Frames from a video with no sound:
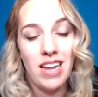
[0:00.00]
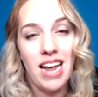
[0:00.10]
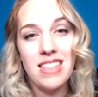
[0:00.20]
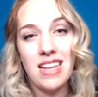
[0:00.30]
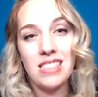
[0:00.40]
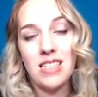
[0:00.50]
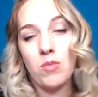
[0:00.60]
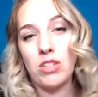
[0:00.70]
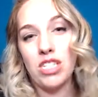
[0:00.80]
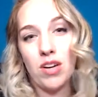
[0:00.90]
And that
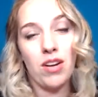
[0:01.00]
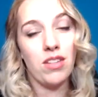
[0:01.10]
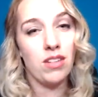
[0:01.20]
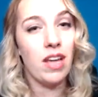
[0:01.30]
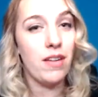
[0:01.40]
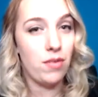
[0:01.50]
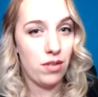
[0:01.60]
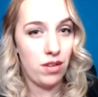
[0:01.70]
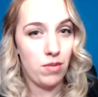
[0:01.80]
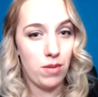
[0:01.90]
someone sharing their life
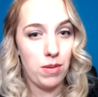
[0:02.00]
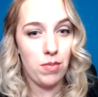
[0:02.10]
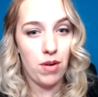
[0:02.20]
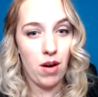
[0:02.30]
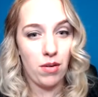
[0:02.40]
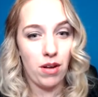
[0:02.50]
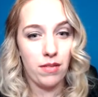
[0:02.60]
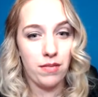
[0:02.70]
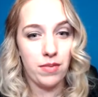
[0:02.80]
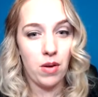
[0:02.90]
with you would be proud of.
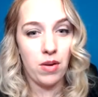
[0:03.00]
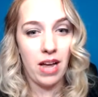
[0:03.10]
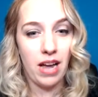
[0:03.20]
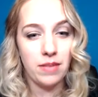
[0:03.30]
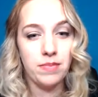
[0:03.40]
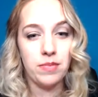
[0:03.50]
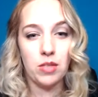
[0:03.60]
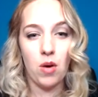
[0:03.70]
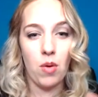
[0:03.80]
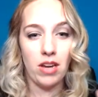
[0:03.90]
Okay, so
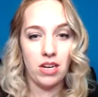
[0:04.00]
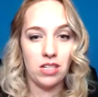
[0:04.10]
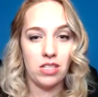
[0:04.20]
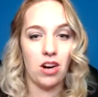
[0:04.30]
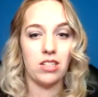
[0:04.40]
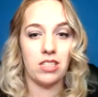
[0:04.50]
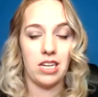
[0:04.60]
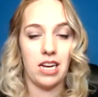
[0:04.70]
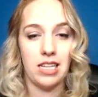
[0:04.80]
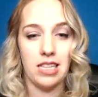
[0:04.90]
I want you to start
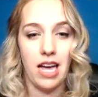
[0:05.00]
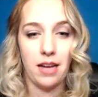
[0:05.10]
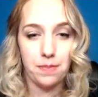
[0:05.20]
looking at that.